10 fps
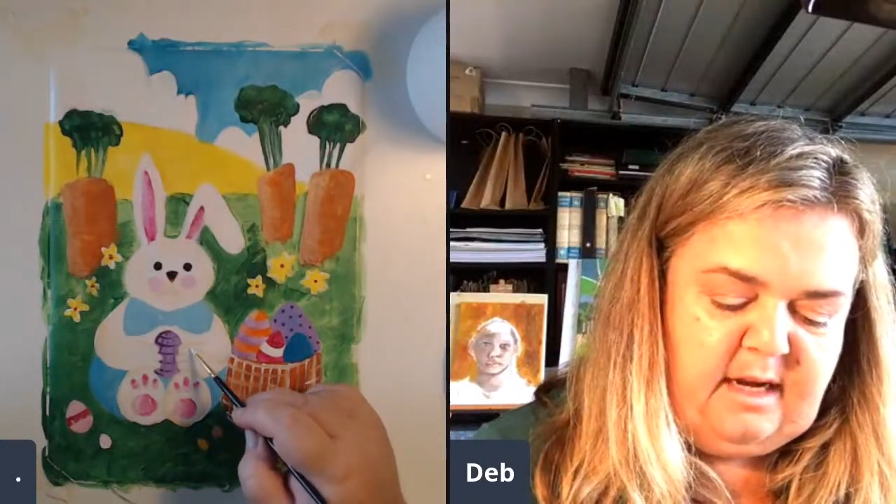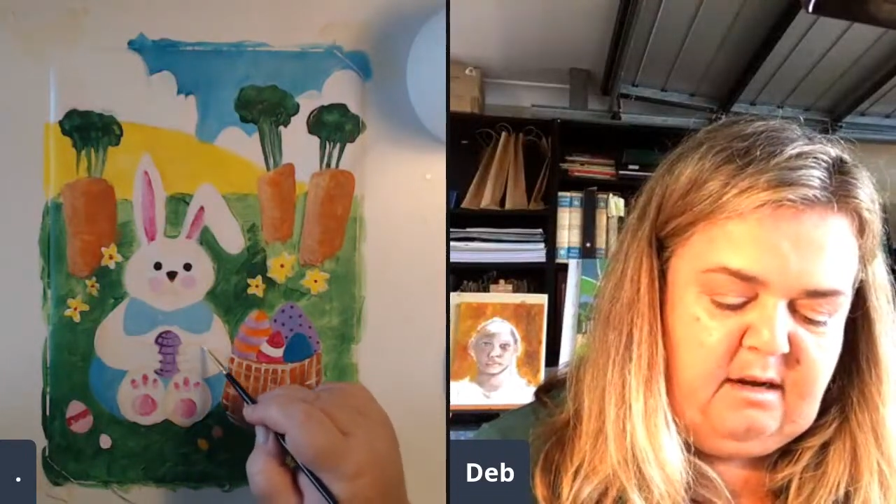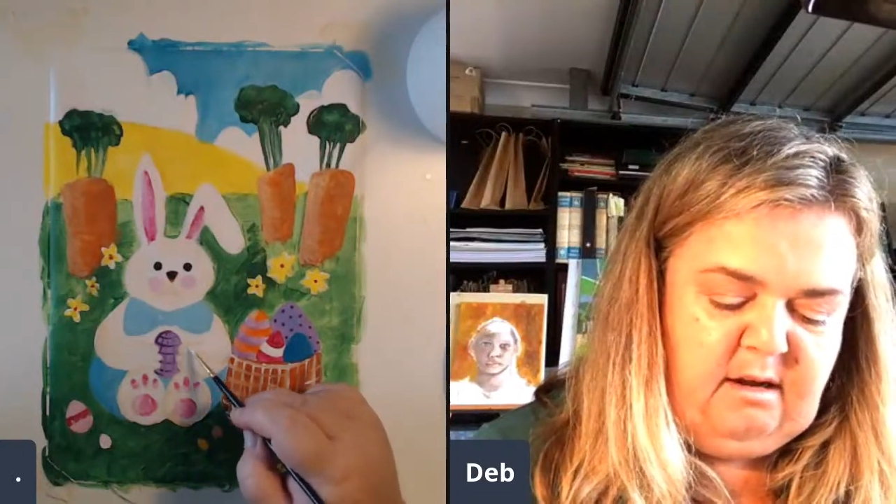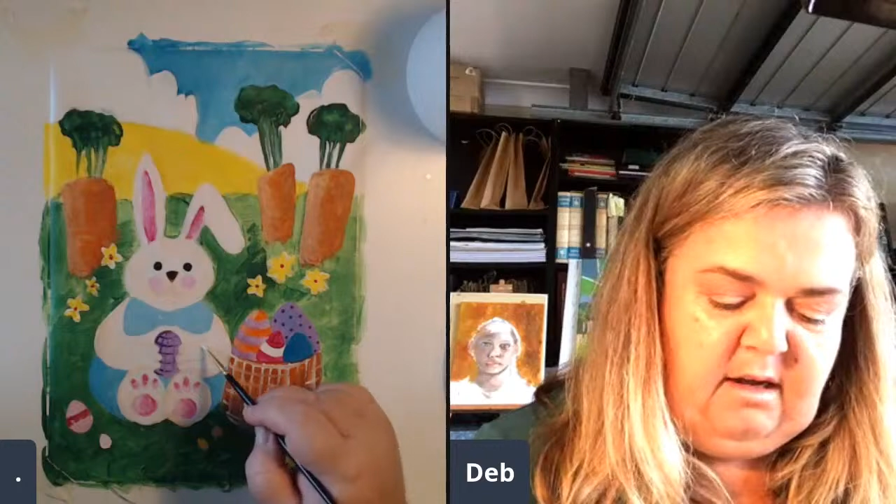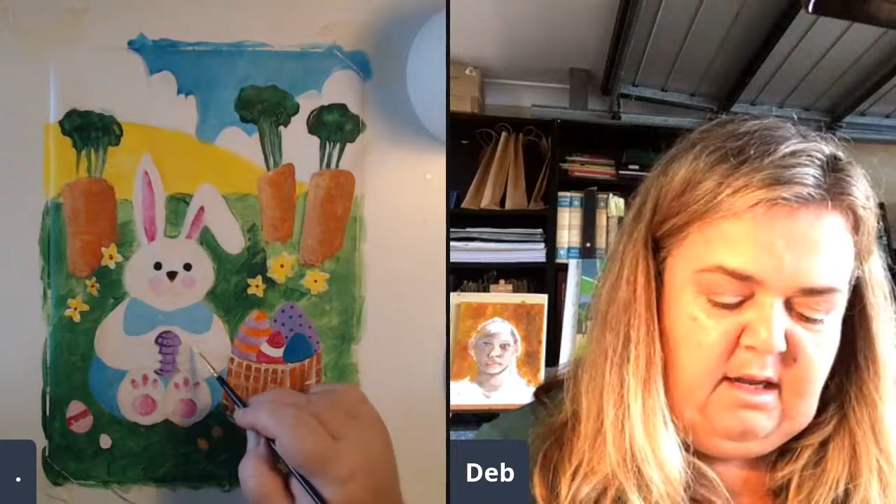
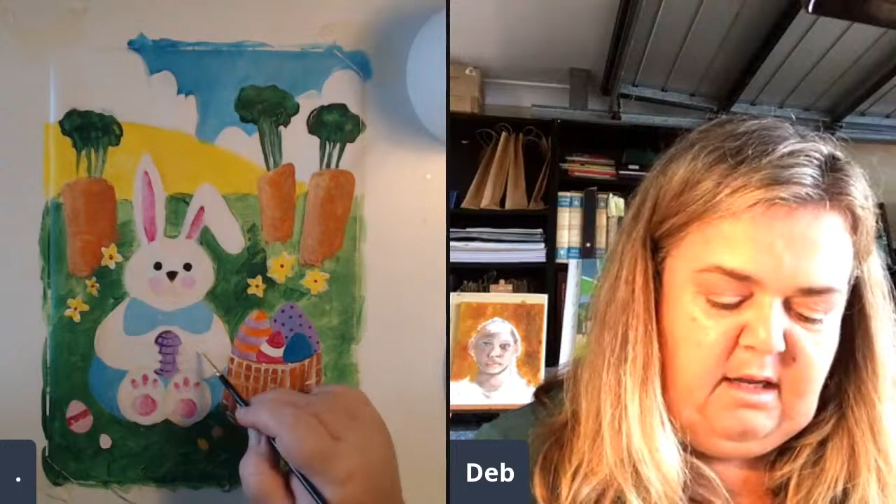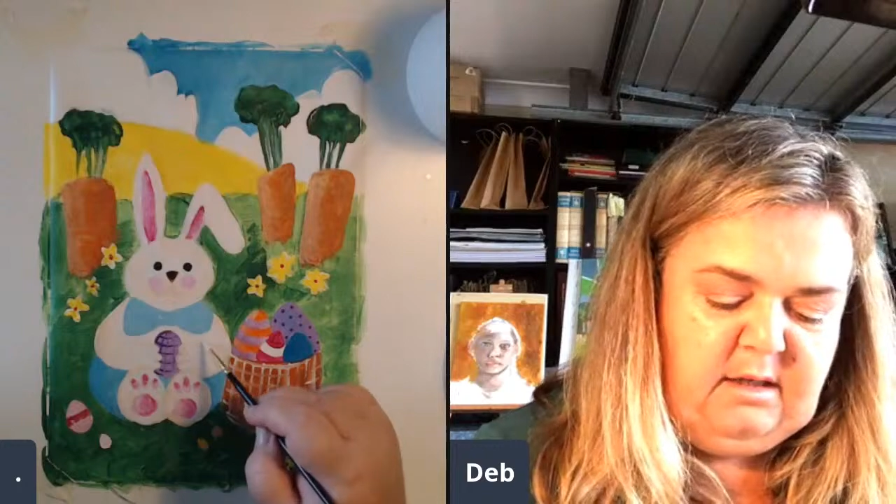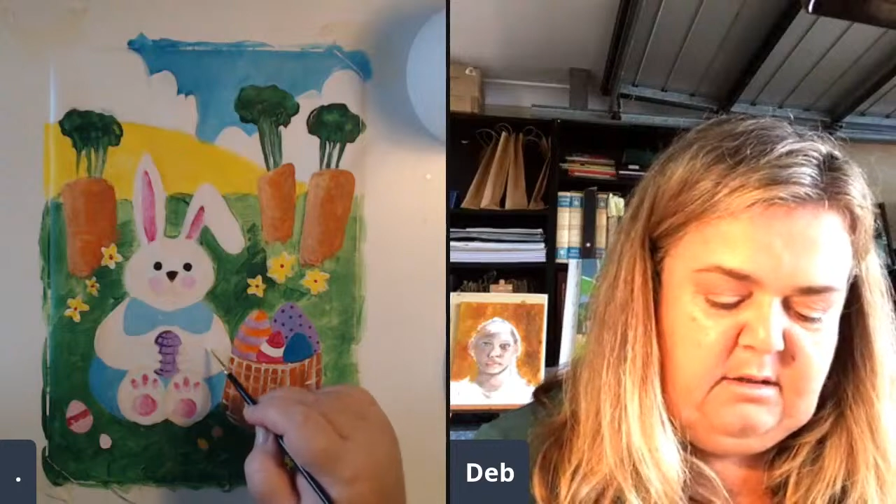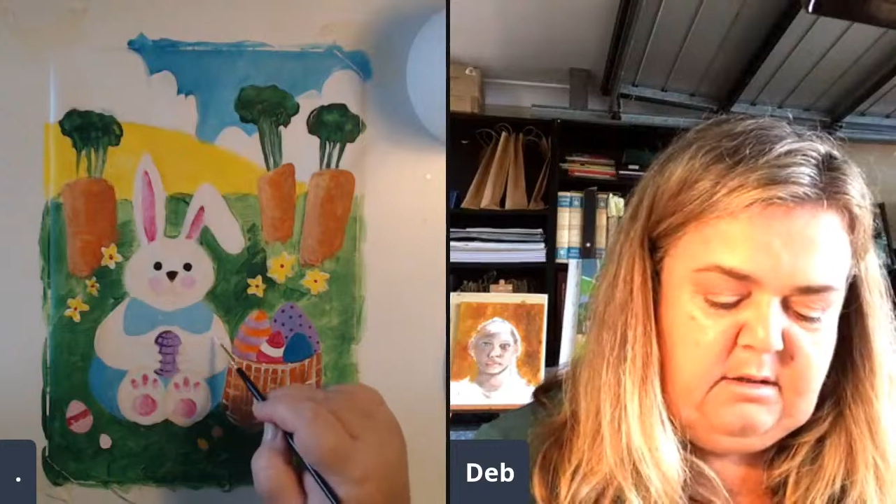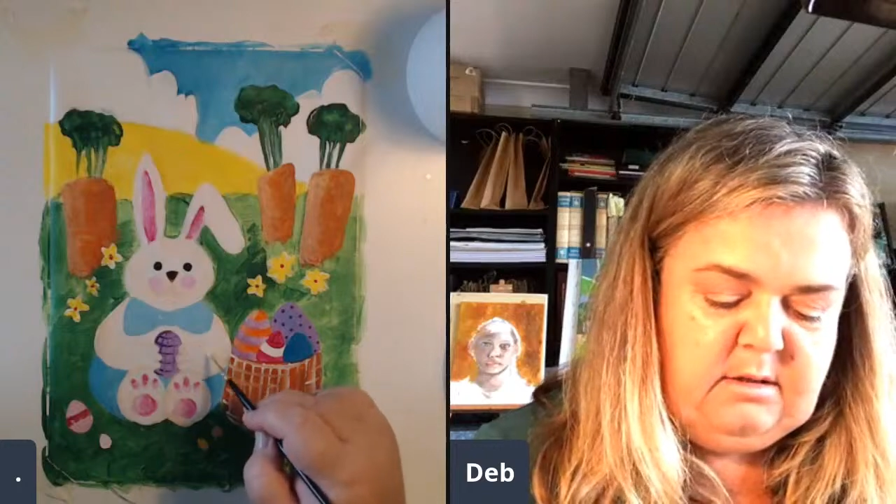that
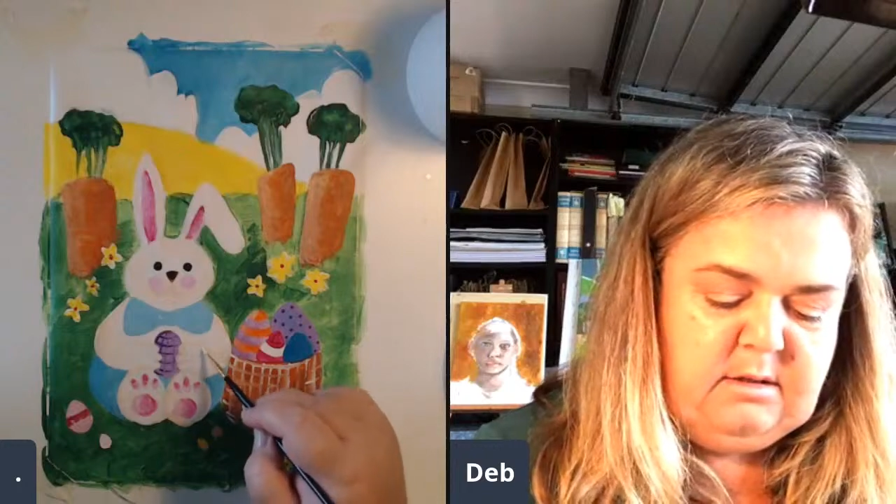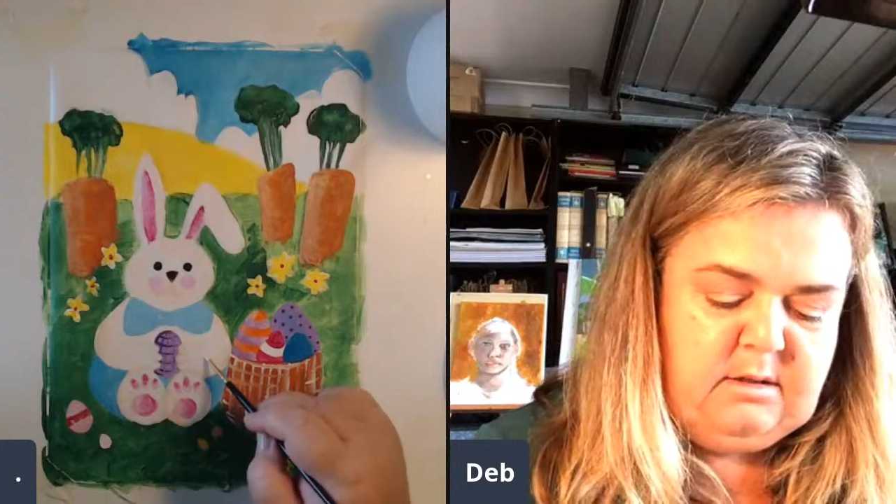color.